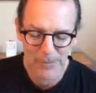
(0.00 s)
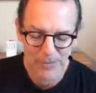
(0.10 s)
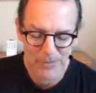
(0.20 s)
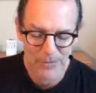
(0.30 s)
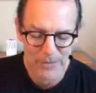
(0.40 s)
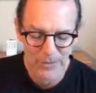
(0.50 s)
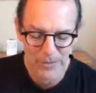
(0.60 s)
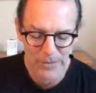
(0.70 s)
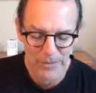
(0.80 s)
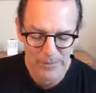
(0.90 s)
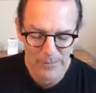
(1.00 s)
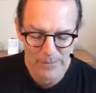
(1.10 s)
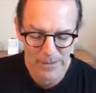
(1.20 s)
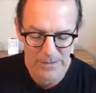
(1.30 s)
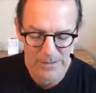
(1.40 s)
person truly,
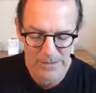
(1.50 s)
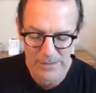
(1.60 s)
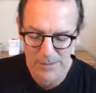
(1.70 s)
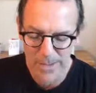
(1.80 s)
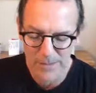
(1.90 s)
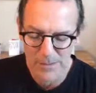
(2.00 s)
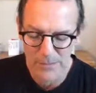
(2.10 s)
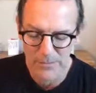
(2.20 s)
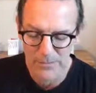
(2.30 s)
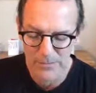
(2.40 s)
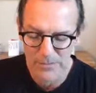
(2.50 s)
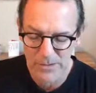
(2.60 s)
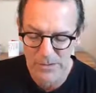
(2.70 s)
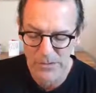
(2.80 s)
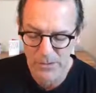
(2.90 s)
because it is possible for
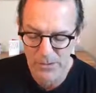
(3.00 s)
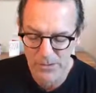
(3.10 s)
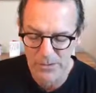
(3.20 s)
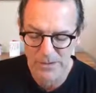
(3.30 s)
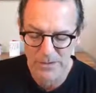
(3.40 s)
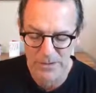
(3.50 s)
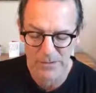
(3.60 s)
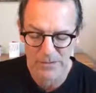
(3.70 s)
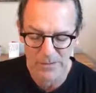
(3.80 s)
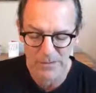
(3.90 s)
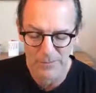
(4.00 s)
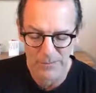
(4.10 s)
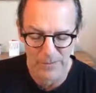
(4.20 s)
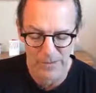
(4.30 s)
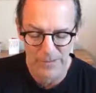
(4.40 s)
you to see yourself
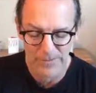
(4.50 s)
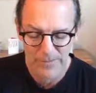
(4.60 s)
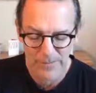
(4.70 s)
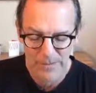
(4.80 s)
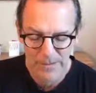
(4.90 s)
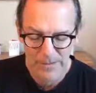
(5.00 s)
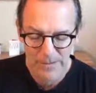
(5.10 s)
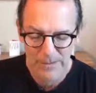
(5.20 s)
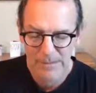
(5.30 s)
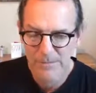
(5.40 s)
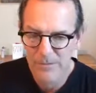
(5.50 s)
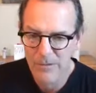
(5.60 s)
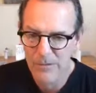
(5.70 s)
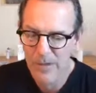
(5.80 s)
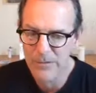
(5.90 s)
truly.
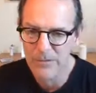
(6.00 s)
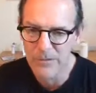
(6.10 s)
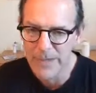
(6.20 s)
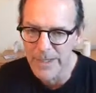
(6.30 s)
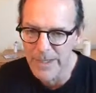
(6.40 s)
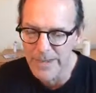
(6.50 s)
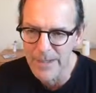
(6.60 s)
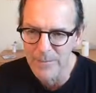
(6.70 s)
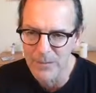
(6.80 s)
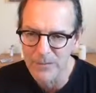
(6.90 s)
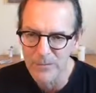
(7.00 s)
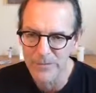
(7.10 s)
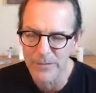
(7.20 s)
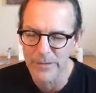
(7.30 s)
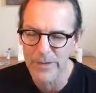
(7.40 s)
So are you looking at that person with
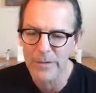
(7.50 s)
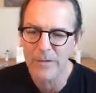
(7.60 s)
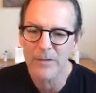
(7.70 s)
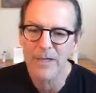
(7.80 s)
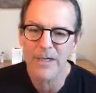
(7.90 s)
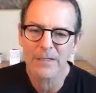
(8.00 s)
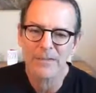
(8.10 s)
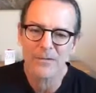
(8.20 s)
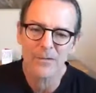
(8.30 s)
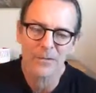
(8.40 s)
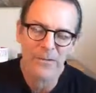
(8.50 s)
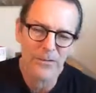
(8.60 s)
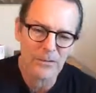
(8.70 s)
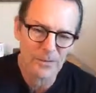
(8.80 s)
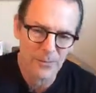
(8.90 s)
your ego eyes or with
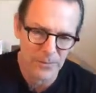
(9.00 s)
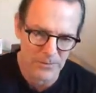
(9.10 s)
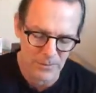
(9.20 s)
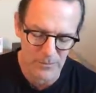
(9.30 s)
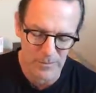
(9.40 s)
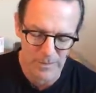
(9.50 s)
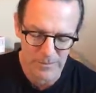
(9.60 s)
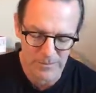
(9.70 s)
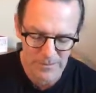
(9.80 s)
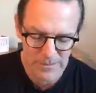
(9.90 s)
your spiritual eyes?